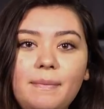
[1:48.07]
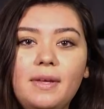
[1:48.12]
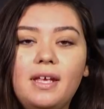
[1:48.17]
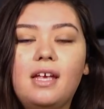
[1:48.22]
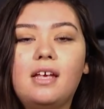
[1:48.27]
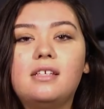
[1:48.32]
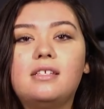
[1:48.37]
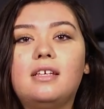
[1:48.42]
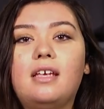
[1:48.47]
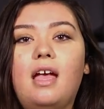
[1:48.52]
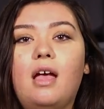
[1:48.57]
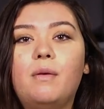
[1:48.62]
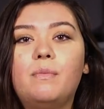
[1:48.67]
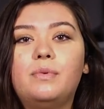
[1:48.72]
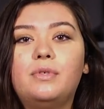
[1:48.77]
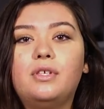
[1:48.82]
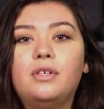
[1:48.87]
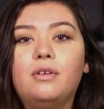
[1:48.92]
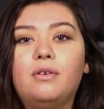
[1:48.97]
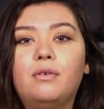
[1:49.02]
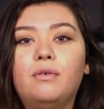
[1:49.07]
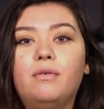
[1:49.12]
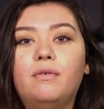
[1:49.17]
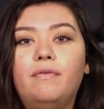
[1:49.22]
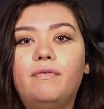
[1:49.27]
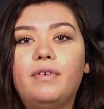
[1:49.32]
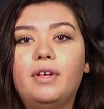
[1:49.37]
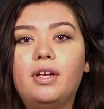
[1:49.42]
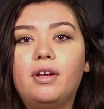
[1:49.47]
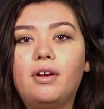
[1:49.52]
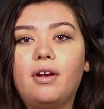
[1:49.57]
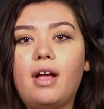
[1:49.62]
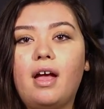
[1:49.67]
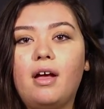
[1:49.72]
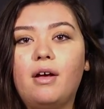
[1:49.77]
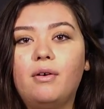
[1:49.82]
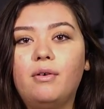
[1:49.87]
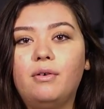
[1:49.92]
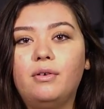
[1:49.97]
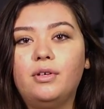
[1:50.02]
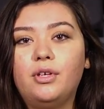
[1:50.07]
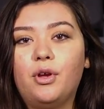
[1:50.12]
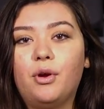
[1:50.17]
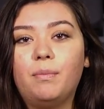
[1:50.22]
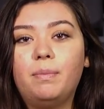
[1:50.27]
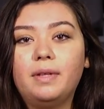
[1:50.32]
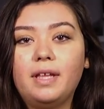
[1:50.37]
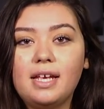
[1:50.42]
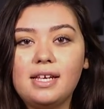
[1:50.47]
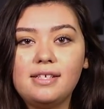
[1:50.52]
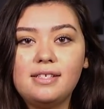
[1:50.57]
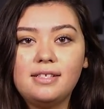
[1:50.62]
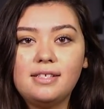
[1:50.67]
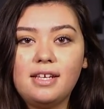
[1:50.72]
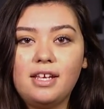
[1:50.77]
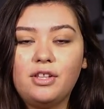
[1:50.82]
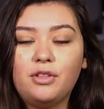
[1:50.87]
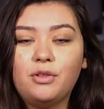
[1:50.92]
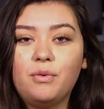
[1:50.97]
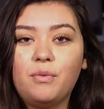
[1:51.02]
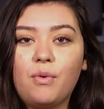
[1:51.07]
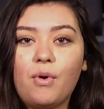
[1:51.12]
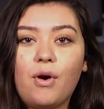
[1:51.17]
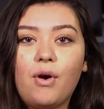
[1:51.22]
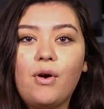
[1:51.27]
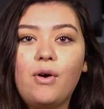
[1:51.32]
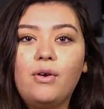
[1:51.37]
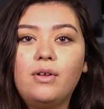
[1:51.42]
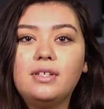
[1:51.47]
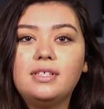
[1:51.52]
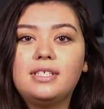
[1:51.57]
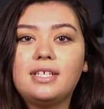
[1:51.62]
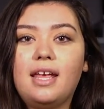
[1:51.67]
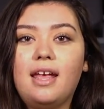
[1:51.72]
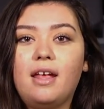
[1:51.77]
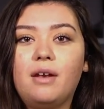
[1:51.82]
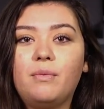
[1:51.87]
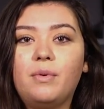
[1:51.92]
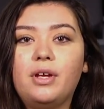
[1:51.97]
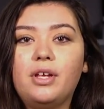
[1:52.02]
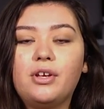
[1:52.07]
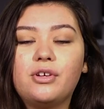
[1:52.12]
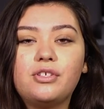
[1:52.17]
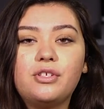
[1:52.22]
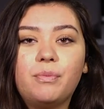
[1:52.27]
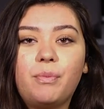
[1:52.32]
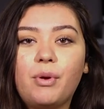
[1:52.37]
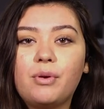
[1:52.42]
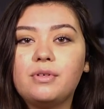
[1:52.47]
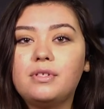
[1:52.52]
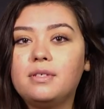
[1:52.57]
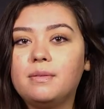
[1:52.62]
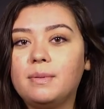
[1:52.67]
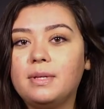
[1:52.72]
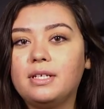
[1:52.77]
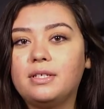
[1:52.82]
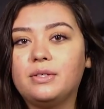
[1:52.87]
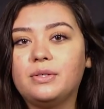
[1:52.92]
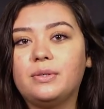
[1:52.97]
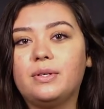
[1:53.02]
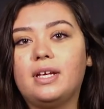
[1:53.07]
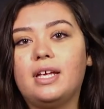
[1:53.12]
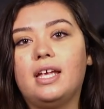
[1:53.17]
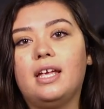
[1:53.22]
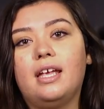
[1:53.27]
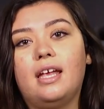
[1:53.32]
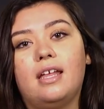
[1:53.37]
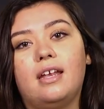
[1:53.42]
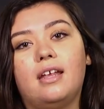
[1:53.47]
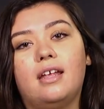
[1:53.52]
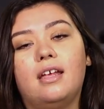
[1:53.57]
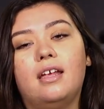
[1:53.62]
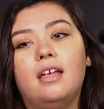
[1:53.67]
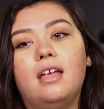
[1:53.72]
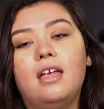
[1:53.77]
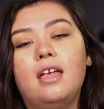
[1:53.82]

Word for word: because it helps you figure out your place in the world and what you're supposed to be doing, and it